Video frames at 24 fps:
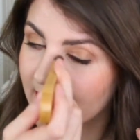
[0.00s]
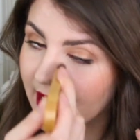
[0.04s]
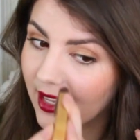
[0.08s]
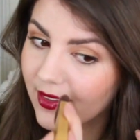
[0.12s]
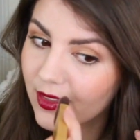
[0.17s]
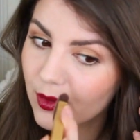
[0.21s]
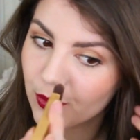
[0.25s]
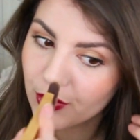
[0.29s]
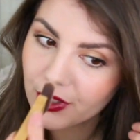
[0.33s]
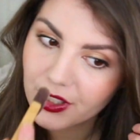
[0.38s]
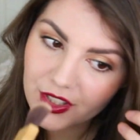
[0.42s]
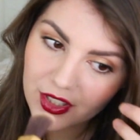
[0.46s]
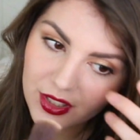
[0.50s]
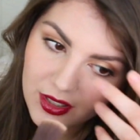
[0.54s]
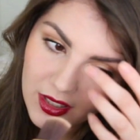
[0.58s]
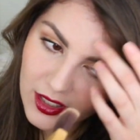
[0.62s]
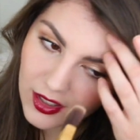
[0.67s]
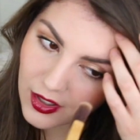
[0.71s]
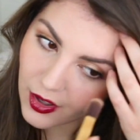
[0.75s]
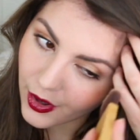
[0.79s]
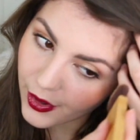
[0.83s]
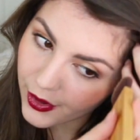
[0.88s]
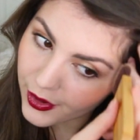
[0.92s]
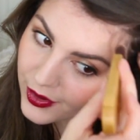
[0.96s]
down the bridge of the
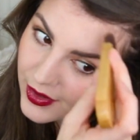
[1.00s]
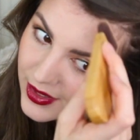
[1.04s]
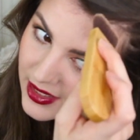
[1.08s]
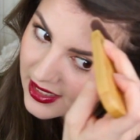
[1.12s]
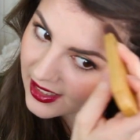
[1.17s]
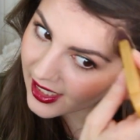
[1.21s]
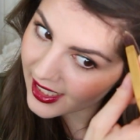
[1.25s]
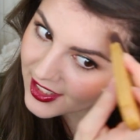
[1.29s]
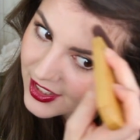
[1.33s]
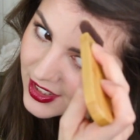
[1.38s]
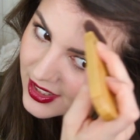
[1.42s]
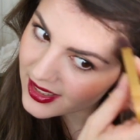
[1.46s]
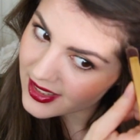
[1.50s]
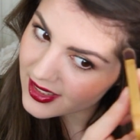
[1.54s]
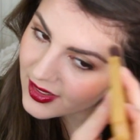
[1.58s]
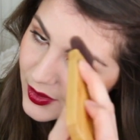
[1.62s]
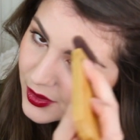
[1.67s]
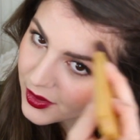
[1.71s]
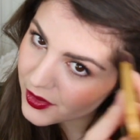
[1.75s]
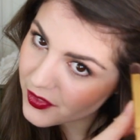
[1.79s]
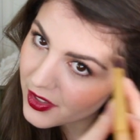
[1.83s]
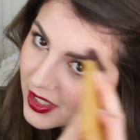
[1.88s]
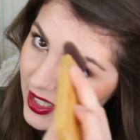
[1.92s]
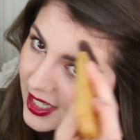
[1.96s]
nose, and I just
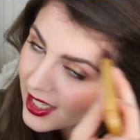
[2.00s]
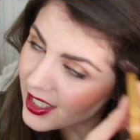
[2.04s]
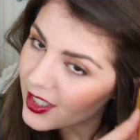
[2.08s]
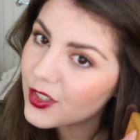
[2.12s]
sort of